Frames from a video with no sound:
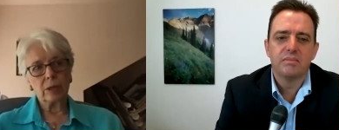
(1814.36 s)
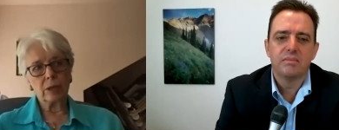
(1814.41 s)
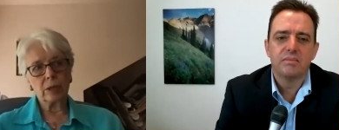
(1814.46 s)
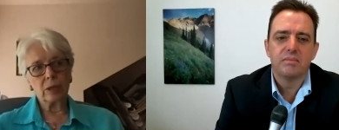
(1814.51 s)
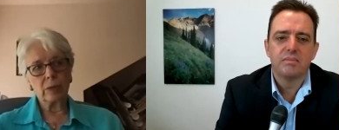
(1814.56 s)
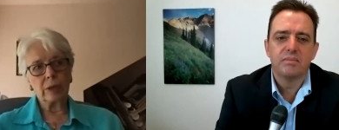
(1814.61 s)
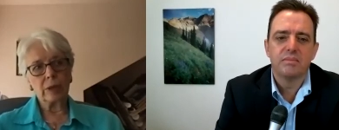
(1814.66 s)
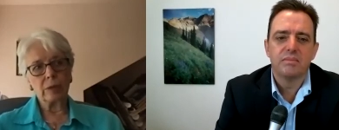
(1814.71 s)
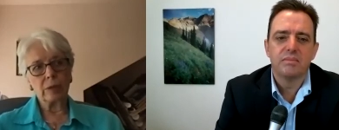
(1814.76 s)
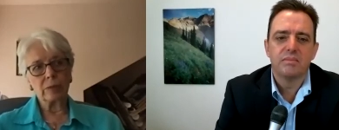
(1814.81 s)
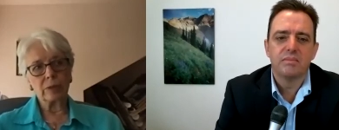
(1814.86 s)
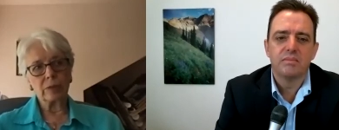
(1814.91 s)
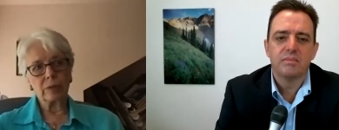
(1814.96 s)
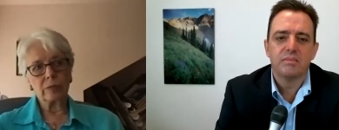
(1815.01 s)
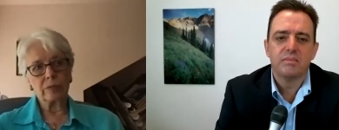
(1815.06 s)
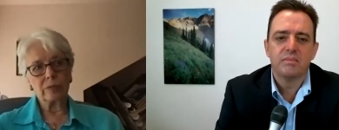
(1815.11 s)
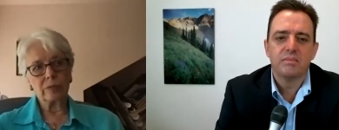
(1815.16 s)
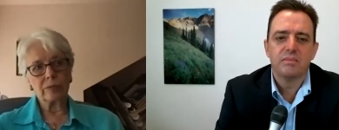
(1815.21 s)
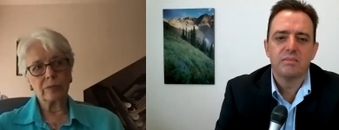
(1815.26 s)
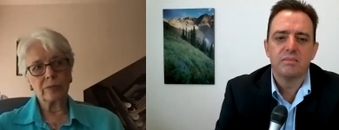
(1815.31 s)
Speaker 1: you know, I
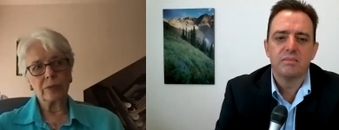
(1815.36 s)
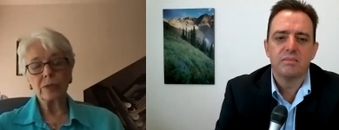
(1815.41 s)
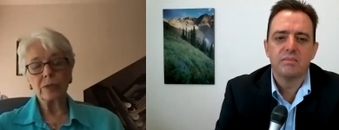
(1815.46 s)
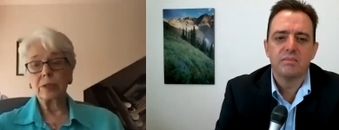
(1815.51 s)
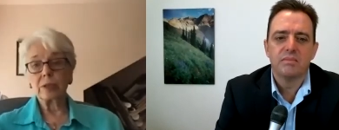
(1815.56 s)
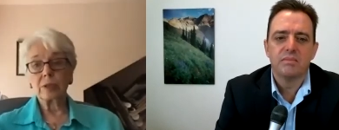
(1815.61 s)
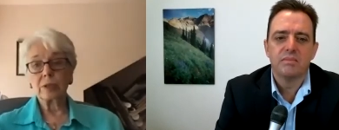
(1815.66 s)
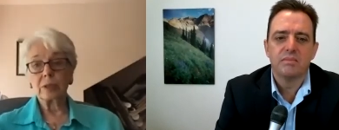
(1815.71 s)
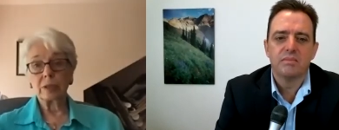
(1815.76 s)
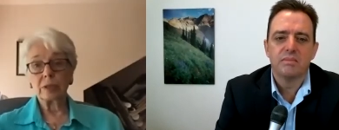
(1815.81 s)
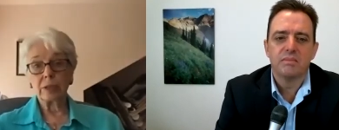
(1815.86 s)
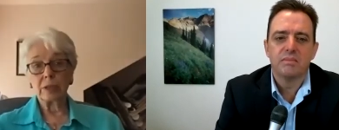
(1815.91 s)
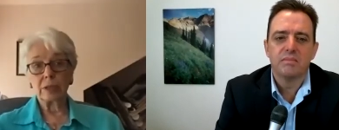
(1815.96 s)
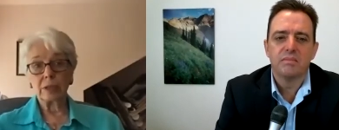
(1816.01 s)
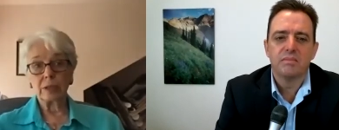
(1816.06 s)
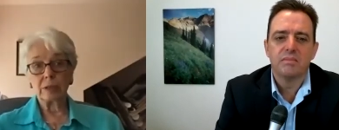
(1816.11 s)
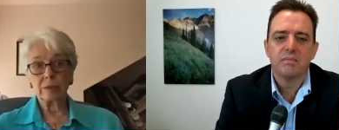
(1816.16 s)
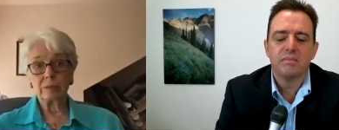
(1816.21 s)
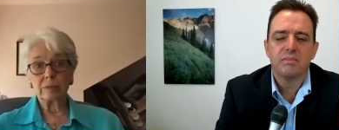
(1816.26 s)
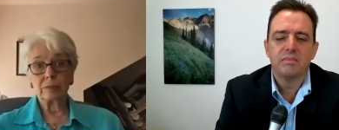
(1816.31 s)
was
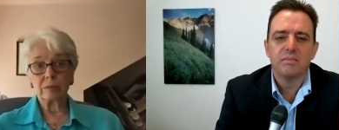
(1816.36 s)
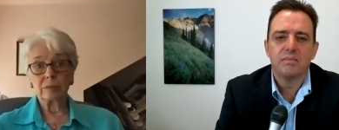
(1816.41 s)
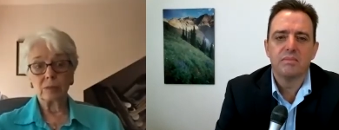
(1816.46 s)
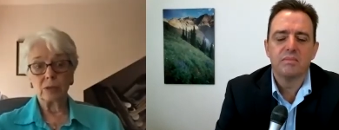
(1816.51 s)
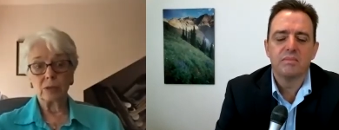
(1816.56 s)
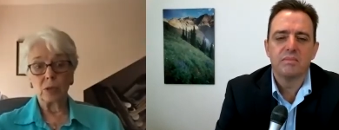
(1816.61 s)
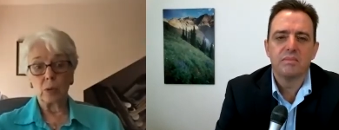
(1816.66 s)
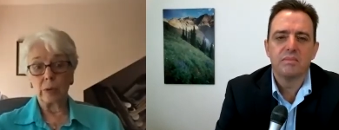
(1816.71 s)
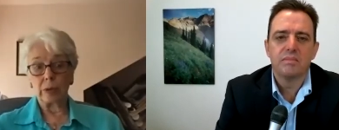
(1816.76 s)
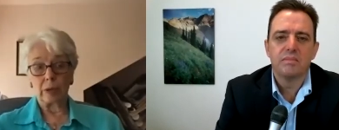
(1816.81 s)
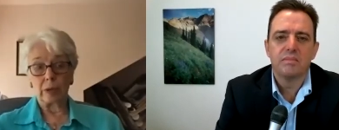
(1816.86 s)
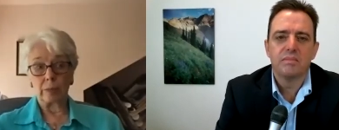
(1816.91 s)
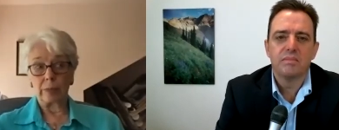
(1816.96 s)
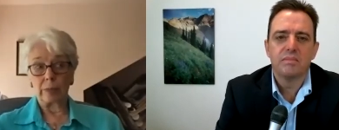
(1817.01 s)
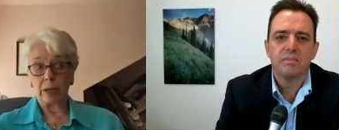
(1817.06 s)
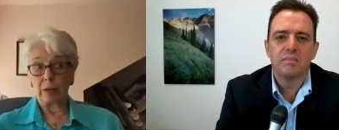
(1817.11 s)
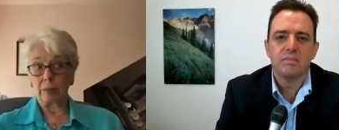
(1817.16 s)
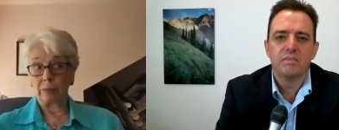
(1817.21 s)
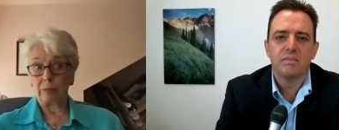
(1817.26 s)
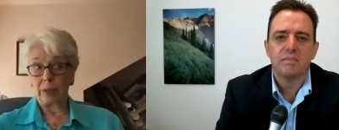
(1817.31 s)
physically going
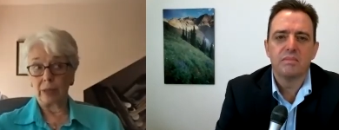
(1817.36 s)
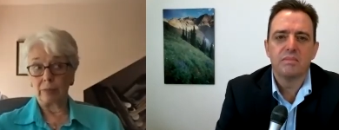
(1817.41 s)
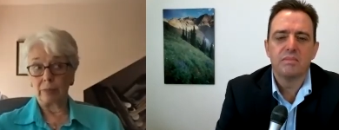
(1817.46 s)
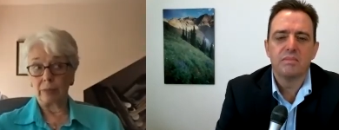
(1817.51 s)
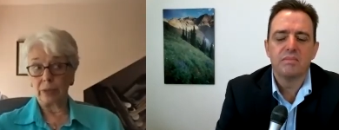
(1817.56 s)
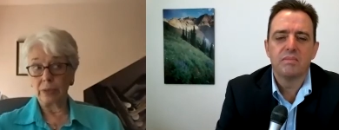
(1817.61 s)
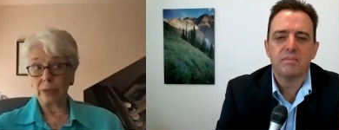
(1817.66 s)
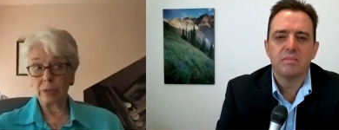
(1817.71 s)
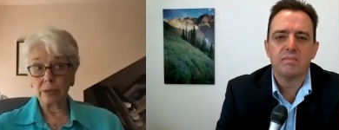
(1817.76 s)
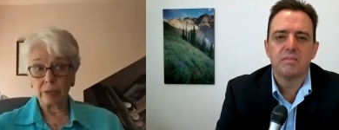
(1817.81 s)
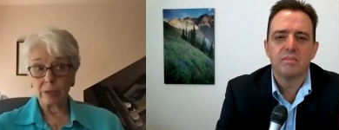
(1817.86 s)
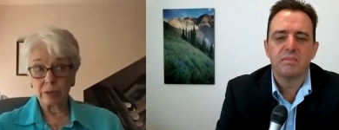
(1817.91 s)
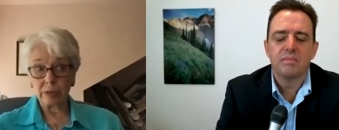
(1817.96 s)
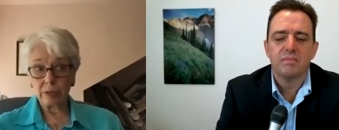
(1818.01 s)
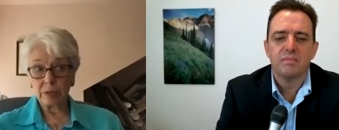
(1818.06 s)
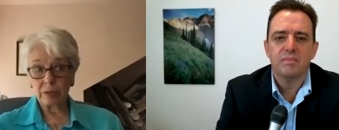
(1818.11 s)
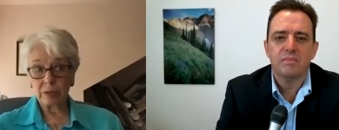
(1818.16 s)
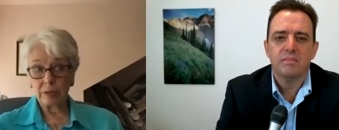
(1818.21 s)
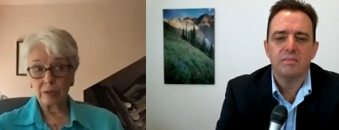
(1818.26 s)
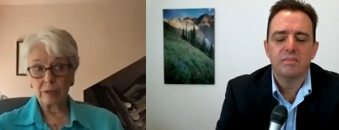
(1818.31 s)
about my
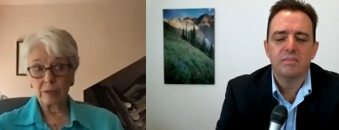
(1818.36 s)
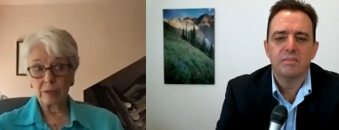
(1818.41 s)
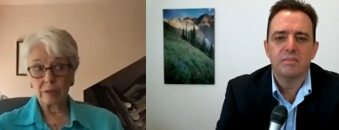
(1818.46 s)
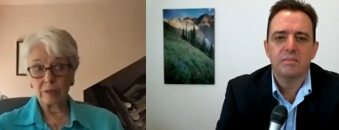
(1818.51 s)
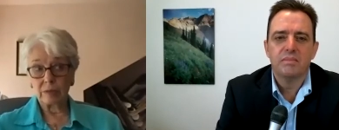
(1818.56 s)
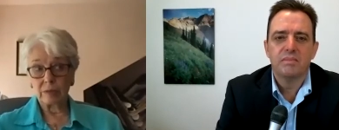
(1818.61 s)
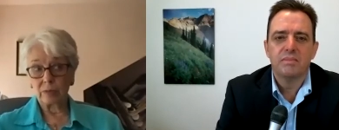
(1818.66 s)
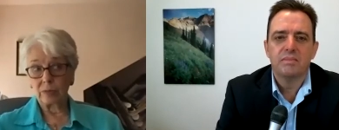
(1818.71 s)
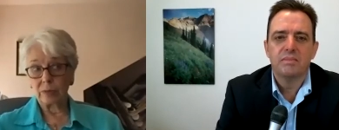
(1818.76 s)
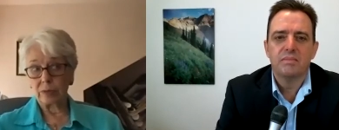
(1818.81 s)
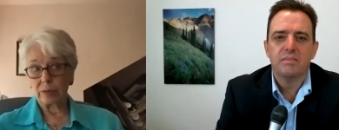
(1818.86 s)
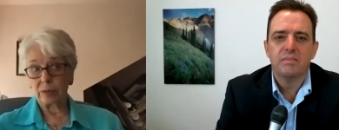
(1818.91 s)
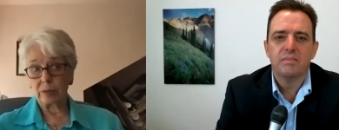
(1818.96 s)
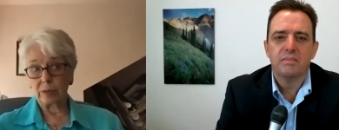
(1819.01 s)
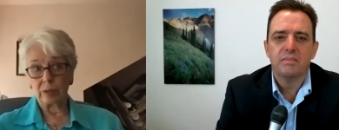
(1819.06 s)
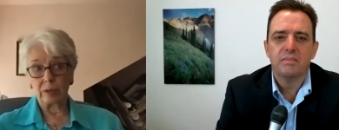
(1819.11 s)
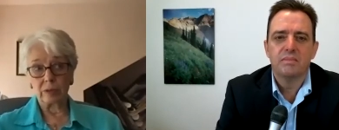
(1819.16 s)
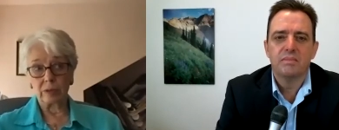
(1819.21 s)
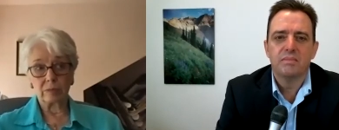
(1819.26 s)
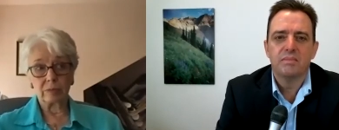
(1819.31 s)
business
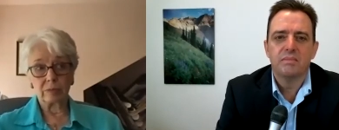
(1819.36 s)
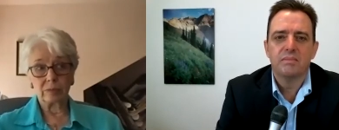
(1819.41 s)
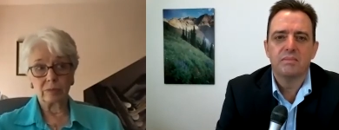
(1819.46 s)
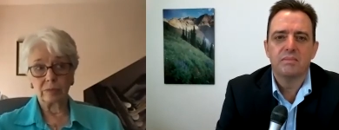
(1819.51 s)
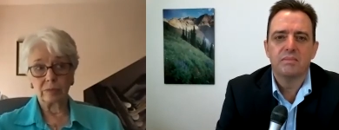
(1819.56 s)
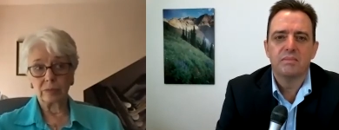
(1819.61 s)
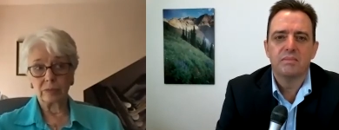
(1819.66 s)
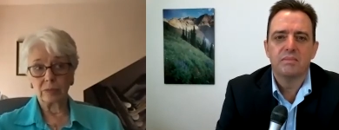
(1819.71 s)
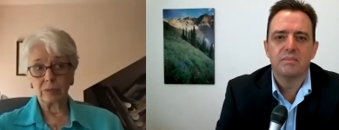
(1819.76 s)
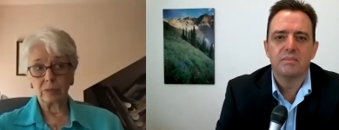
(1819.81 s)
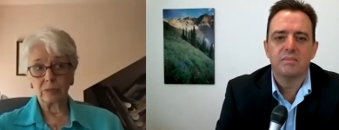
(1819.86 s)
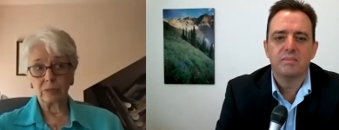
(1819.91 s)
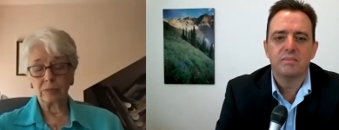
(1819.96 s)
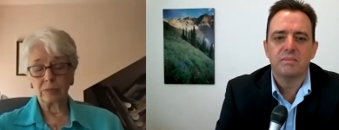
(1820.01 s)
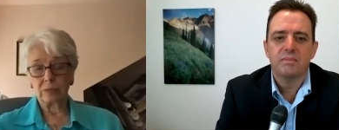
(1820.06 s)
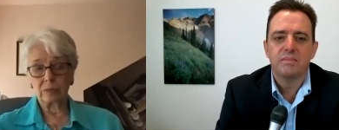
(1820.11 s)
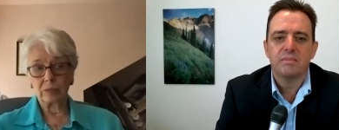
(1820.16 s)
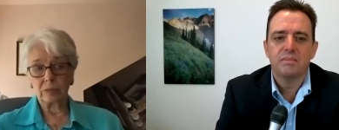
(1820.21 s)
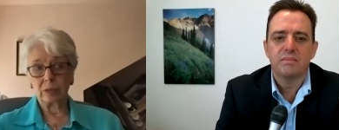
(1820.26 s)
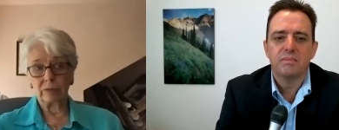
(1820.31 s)
within
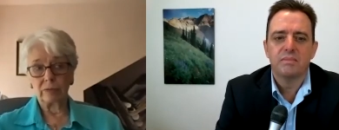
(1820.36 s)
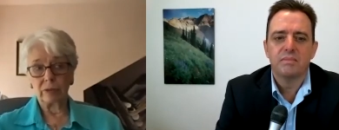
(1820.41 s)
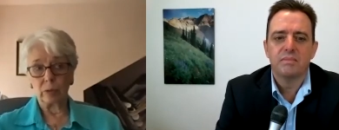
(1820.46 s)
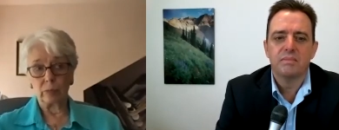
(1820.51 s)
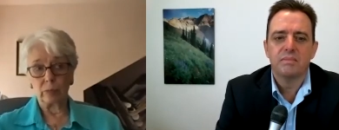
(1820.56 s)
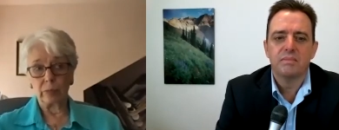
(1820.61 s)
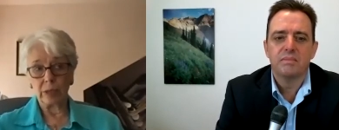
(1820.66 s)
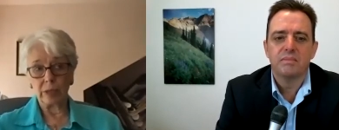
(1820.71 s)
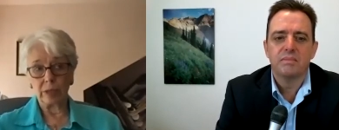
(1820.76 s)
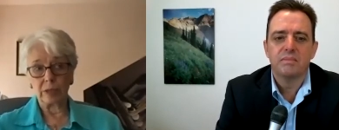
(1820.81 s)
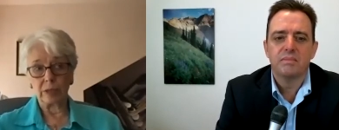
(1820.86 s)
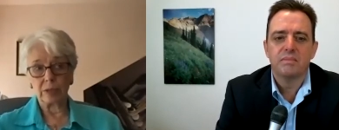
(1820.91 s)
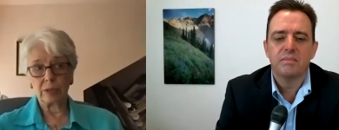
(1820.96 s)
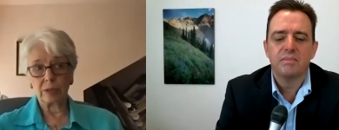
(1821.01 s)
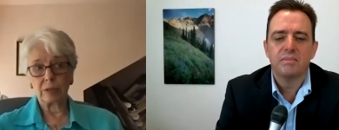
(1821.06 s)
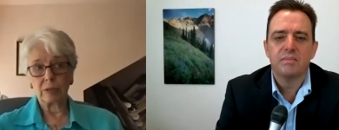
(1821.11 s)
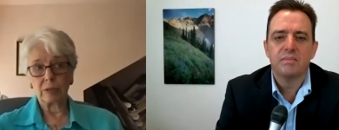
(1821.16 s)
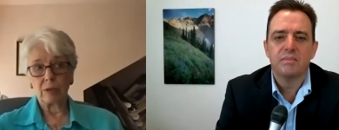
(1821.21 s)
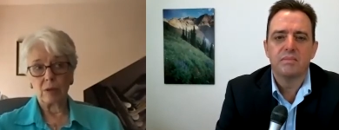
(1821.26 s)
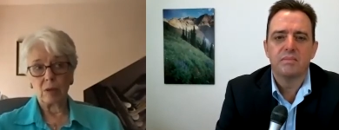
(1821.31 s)
a few
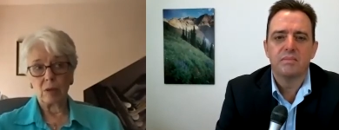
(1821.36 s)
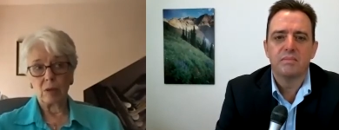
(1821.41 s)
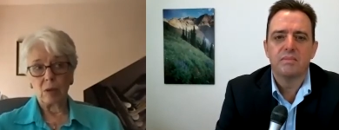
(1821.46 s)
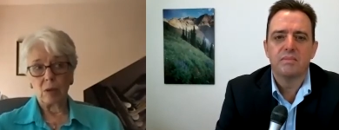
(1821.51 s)
months.